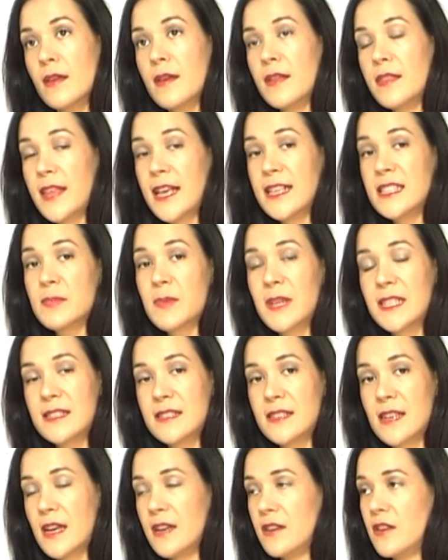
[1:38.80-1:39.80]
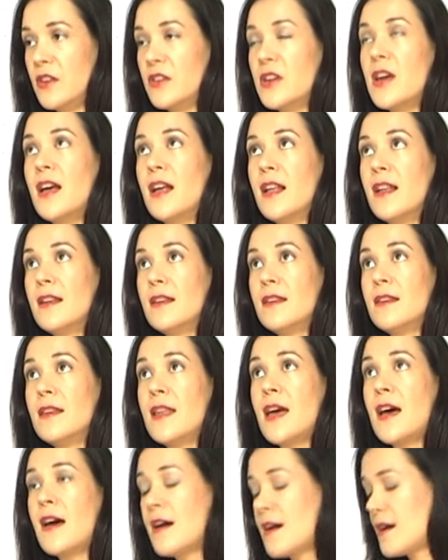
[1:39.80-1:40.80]
That's my start note.
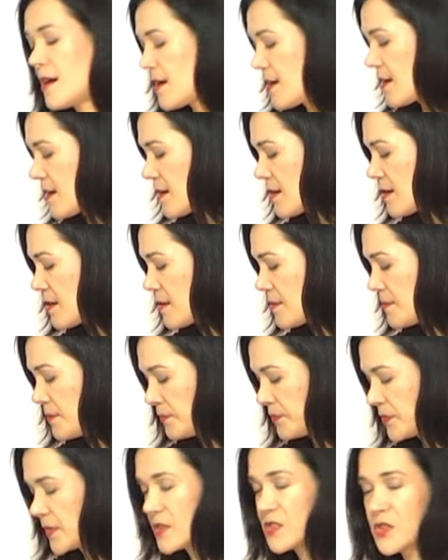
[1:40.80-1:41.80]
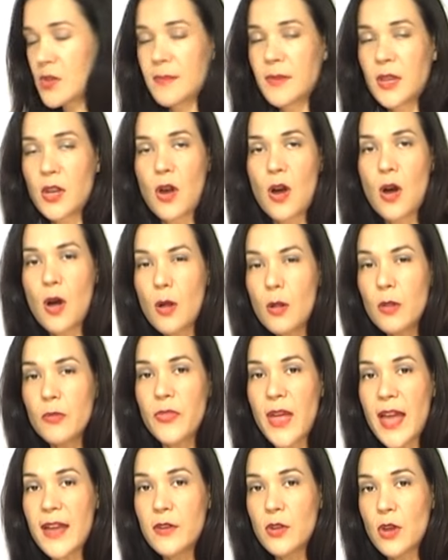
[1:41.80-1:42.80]
La. So I'm going to hold
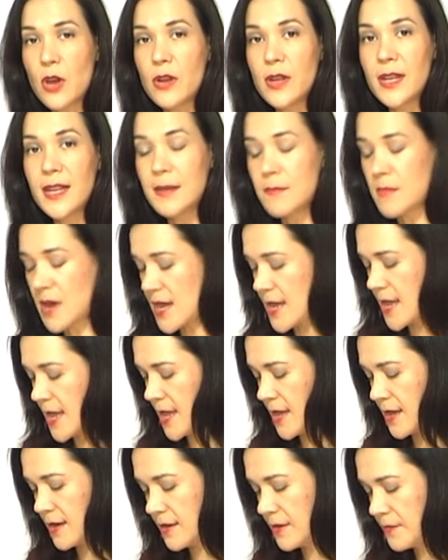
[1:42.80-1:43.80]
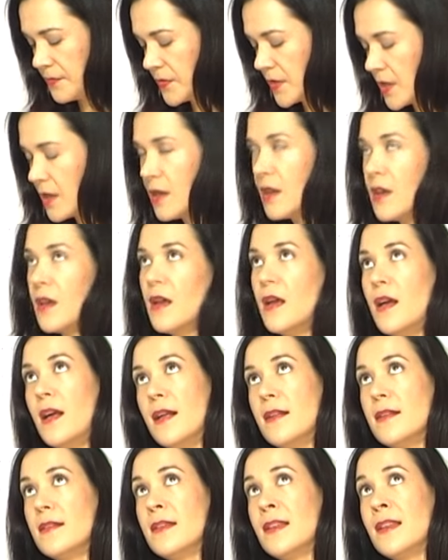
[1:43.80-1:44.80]
that note in my head.
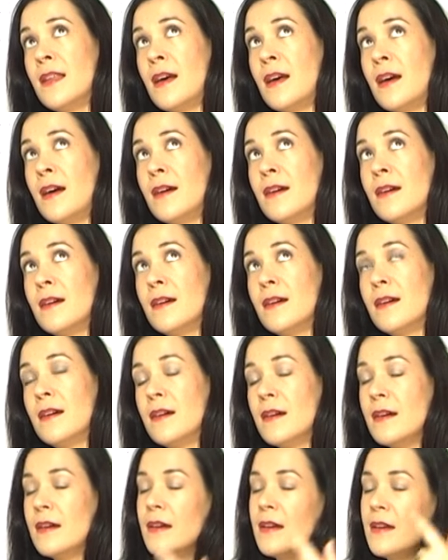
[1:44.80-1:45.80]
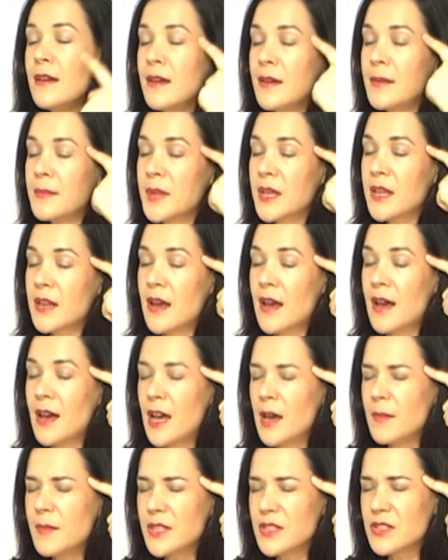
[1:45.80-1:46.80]
La. And we're going to
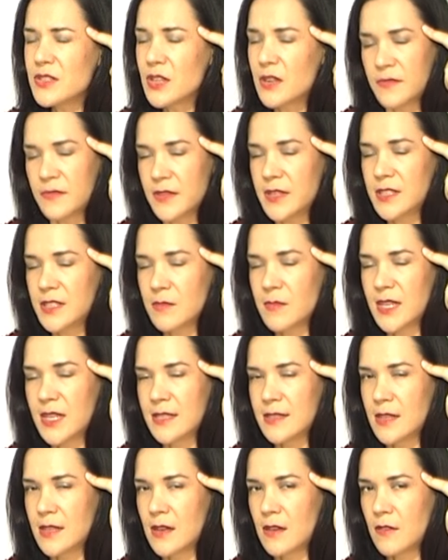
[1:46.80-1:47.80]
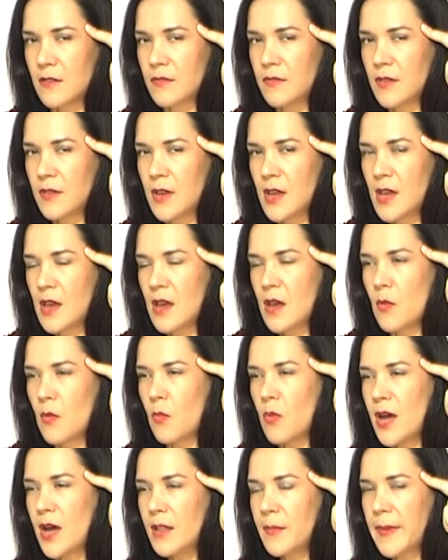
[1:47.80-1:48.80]
hum it softly to myself
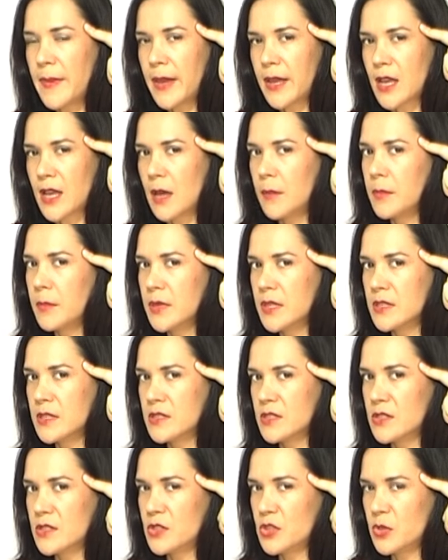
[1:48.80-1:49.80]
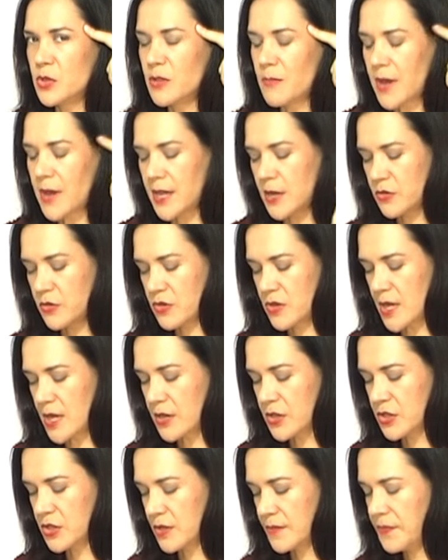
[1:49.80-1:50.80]
while my accompanist is doing my
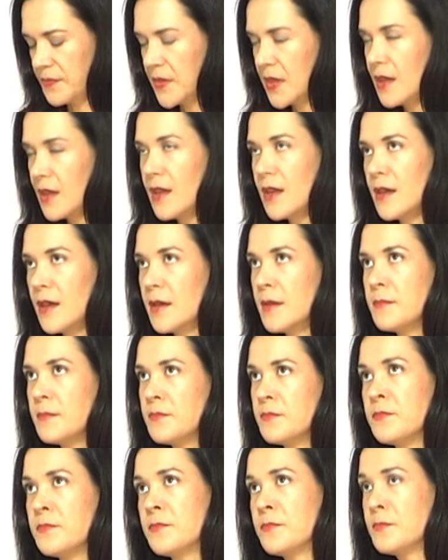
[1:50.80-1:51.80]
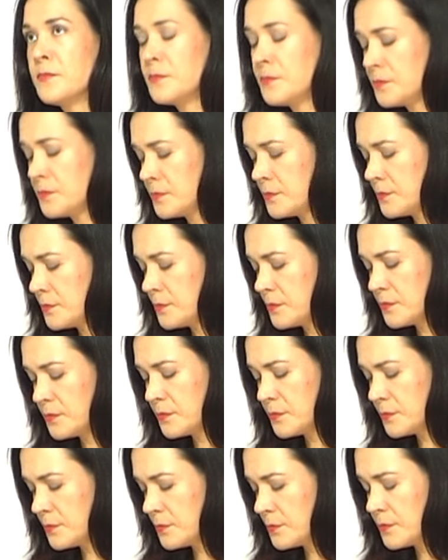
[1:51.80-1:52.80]
introduction.
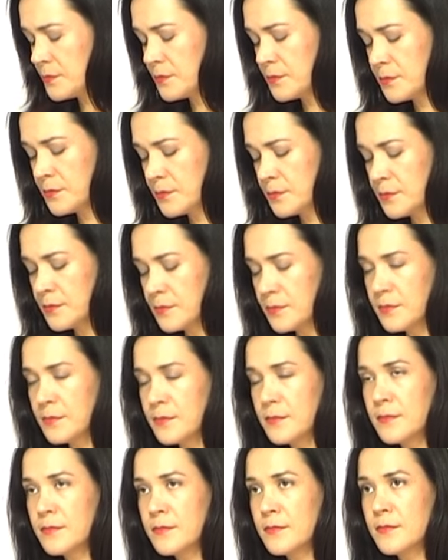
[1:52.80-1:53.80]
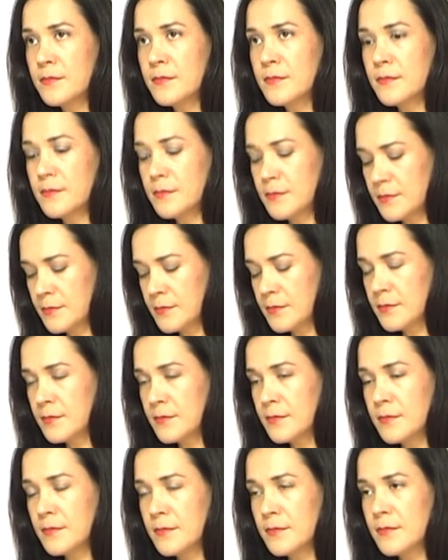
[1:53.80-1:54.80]

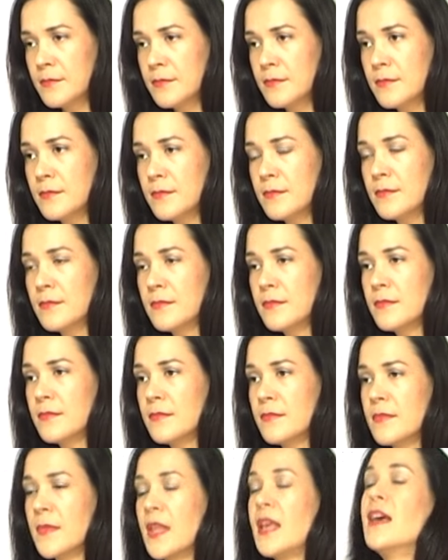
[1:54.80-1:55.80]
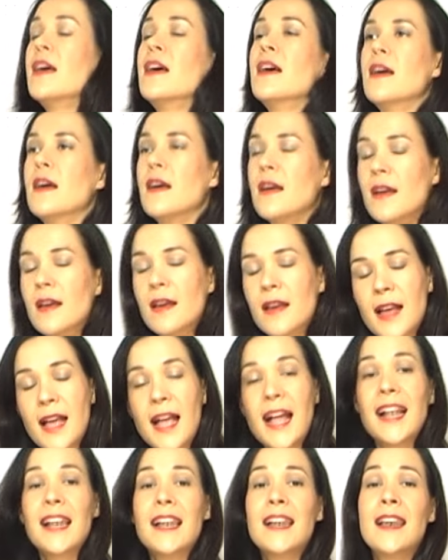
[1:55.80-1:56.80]

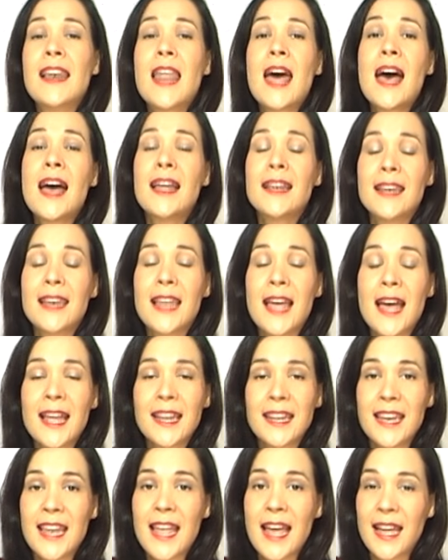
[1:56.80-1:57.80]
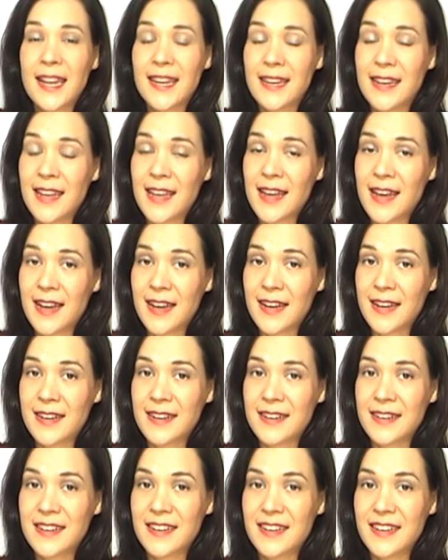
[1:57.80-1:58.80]
La la la
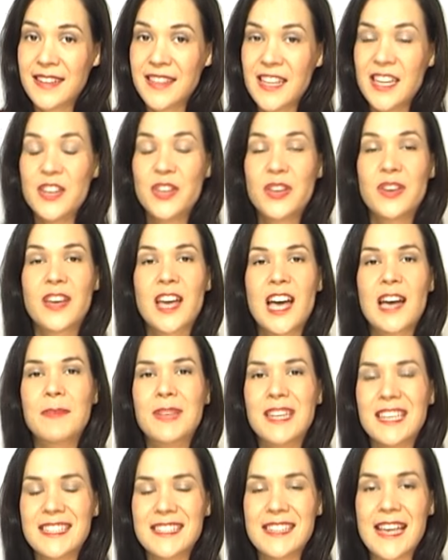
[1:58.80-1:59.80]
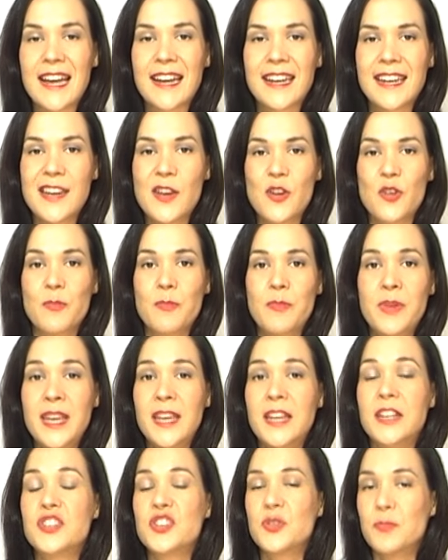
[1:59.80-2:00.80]
la. And then you can come in exactly on
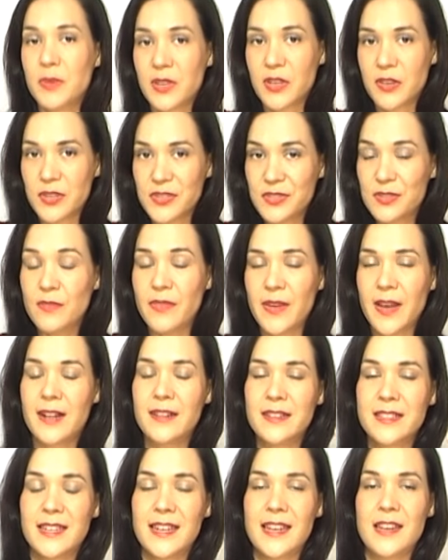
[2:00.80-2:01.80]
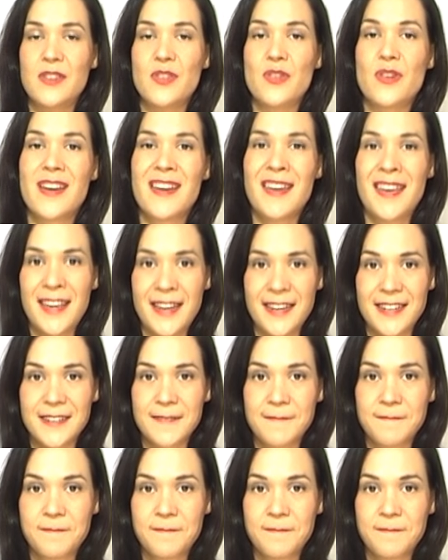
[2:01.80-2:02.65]
pitch because you've held it in your head.